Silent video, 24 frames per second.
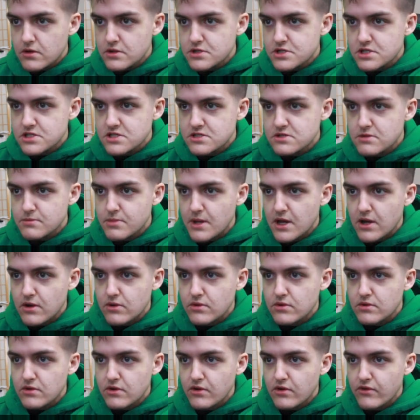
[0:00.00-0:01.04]
Just
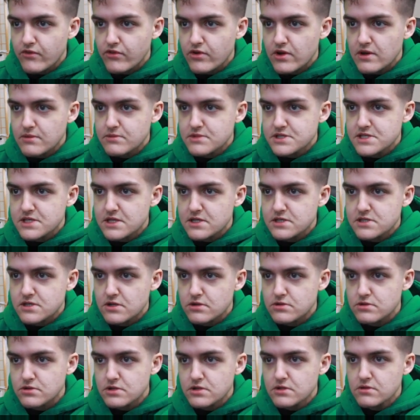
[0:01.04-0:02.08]
about frame
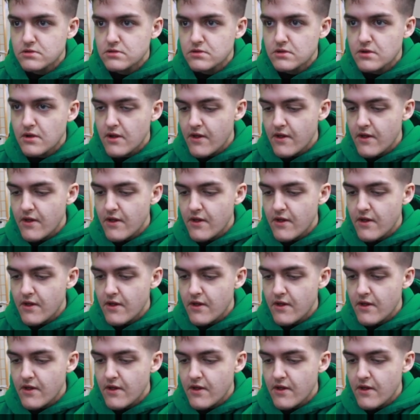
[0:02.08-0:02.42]
600.